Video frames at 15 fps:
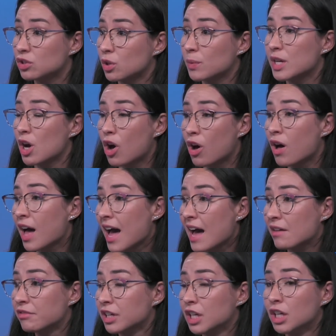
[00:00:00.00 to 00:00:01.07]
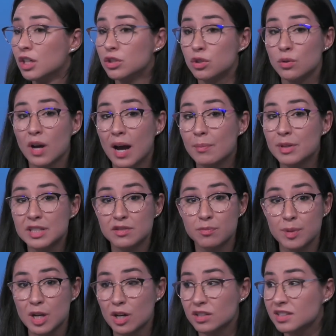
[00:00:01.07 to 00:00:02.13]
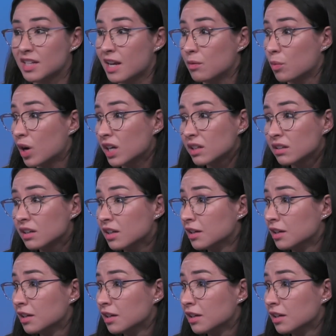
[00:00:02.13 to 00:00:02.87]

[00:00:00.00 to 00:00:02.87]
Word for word: So we all have 2 copies of BRCA1.